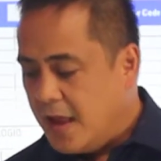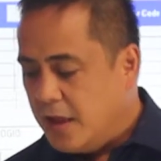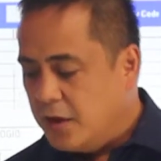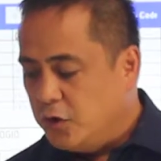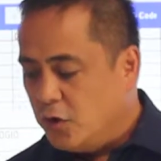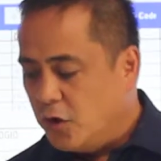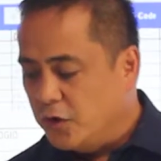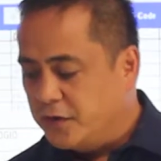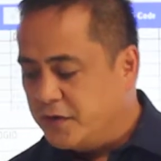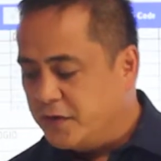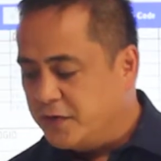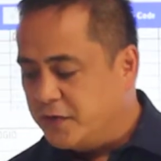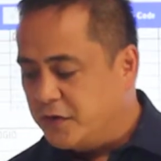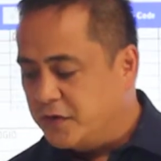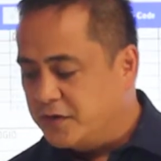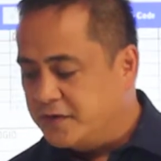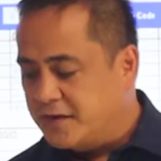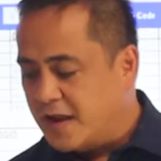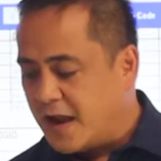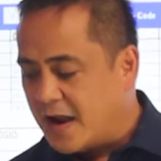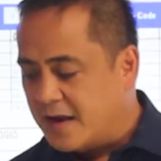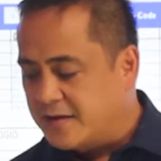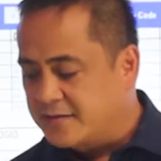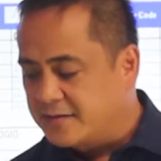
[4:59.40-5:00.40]
You also have your
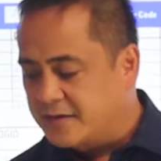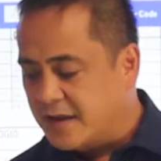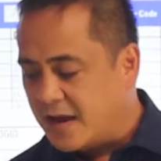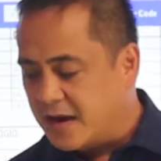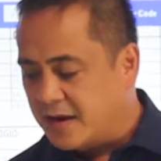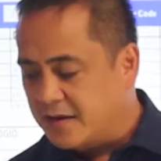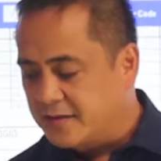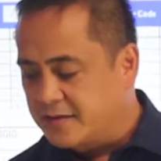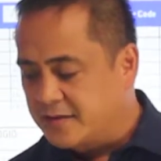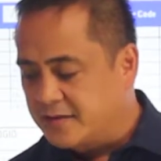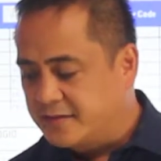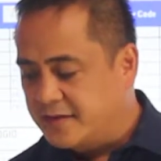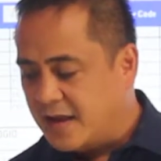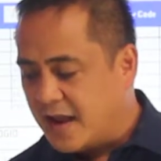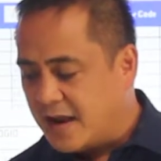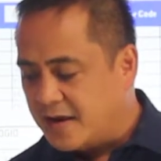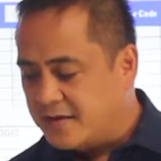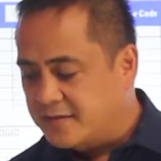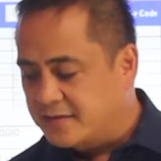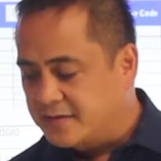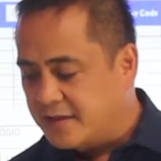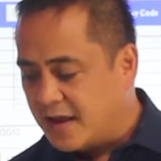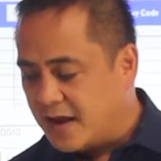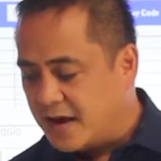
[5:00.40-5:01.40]
tax status. The
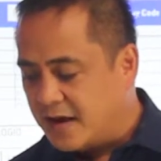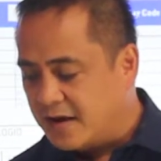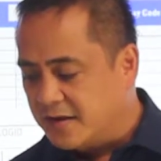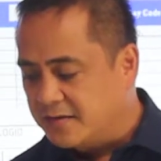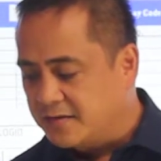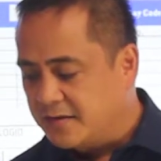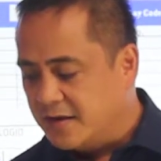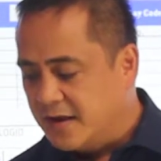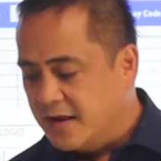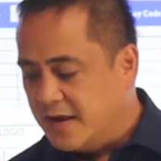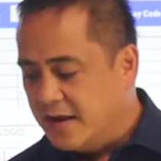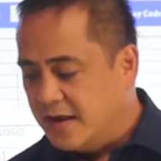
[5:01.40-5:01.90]
tax status